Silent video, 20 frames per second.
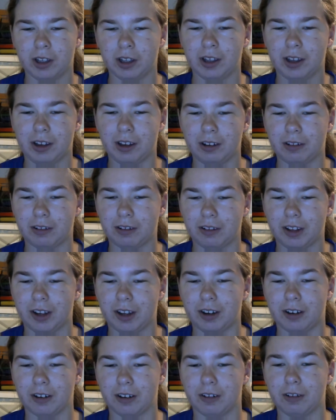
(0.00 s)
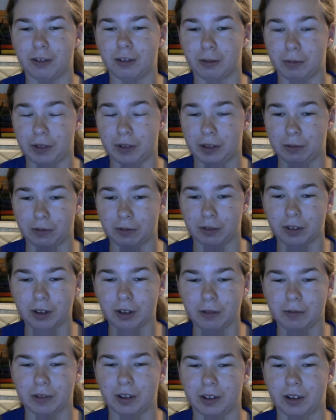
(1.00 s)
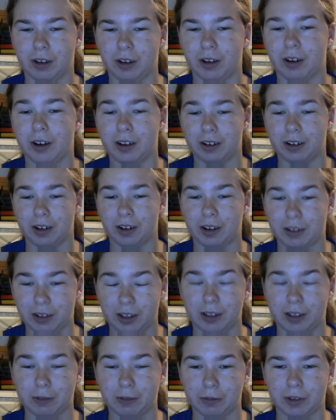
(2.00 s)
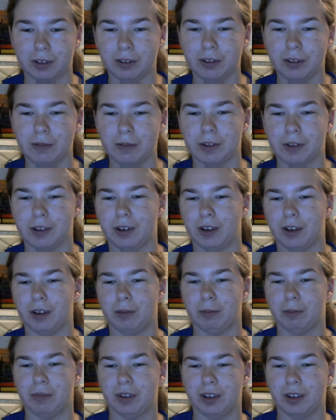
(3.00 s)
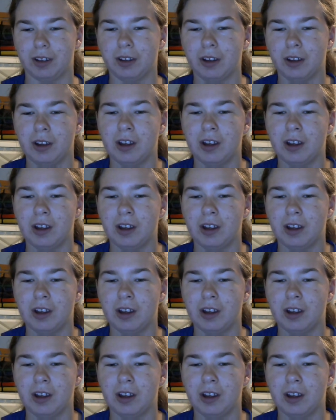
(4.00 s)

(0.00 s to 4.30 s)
here and there to be my service dog and now he's my service dog but